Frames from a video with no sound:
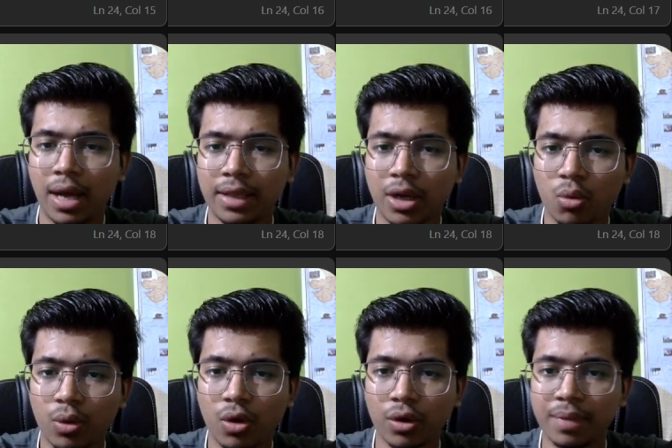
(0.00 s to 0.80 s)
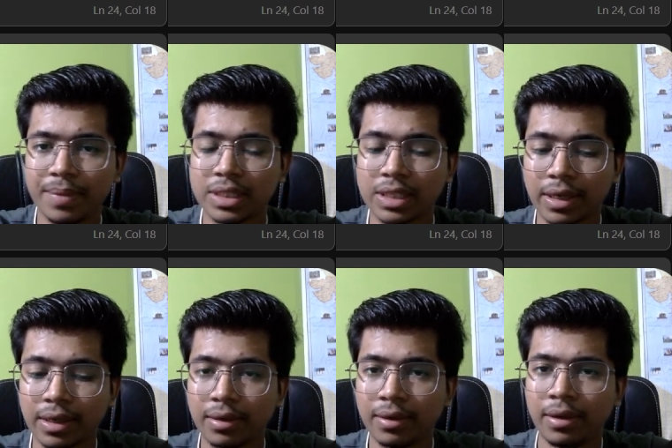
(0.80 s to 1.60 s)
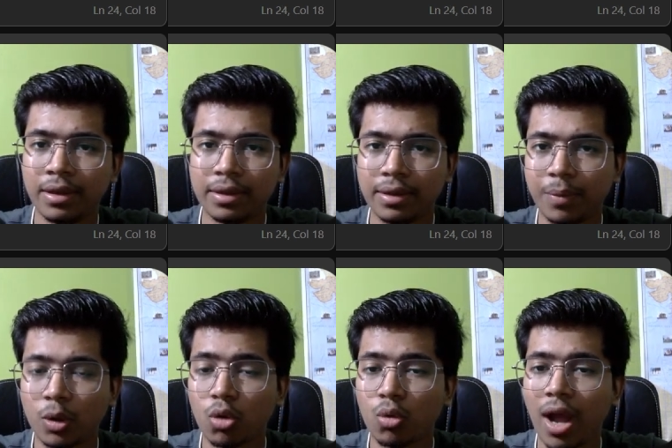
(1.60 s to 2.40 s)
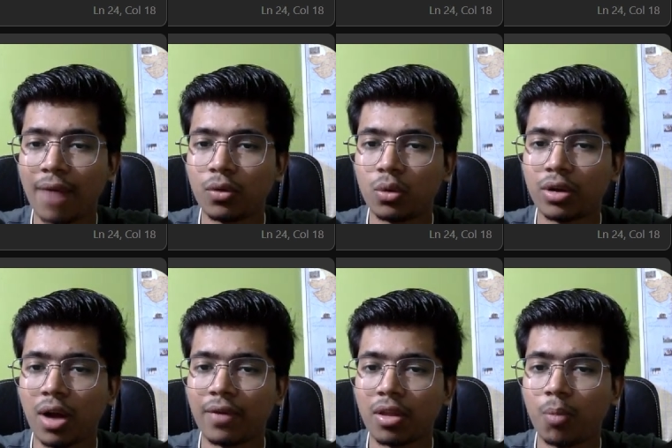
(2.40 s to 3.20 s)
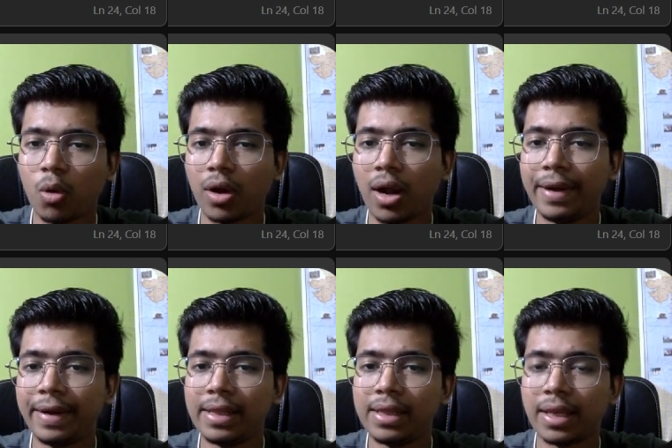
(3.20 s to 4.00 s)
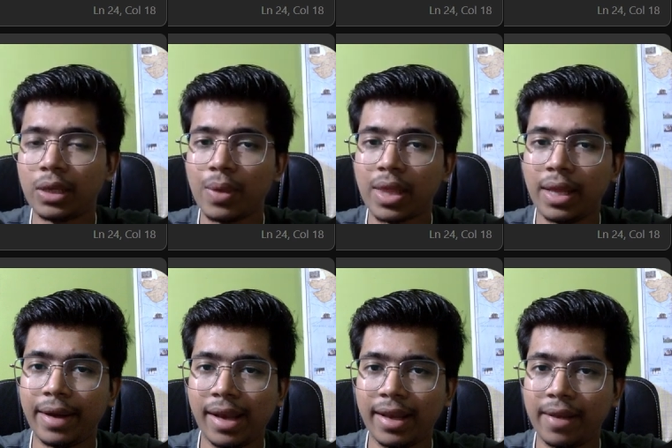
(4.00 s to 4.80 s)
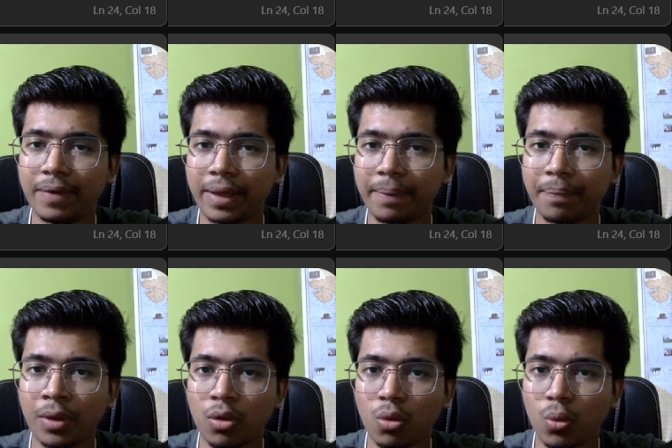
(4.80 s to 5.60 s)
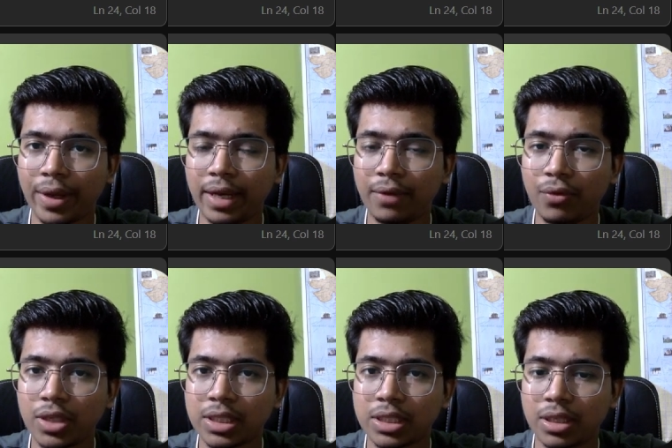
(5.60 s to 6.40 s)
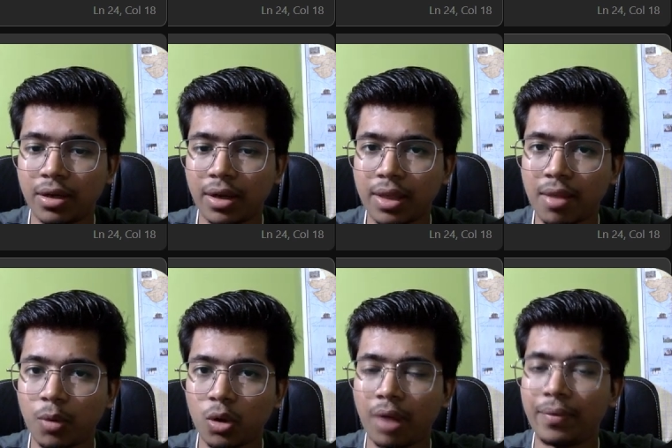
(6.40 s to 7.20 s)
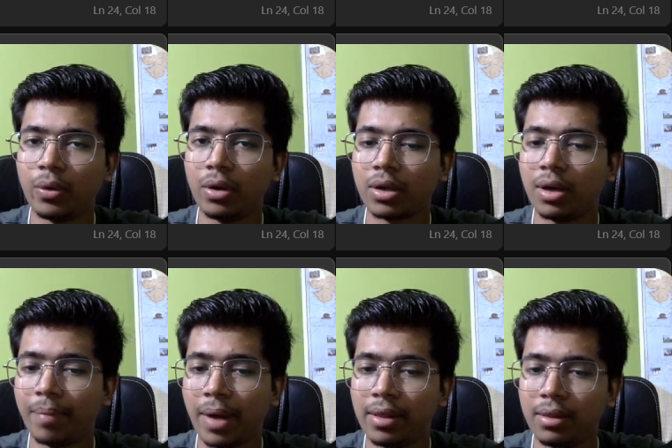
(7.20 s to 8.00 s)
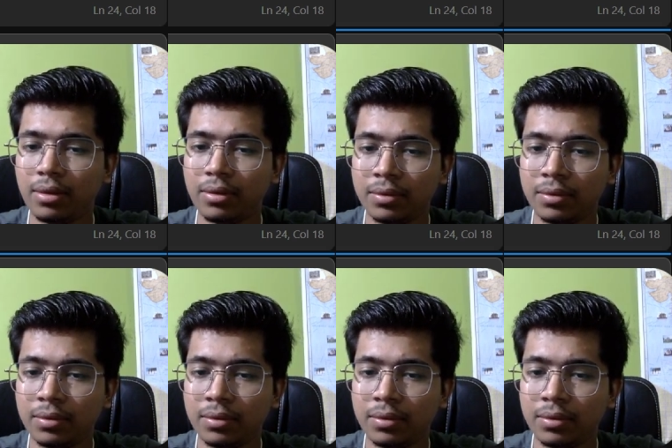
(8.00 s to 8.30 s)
and that's why we got the mistake. because we have to traverse for until the queue is entirely empty. So again, if we just run this program, it will compile,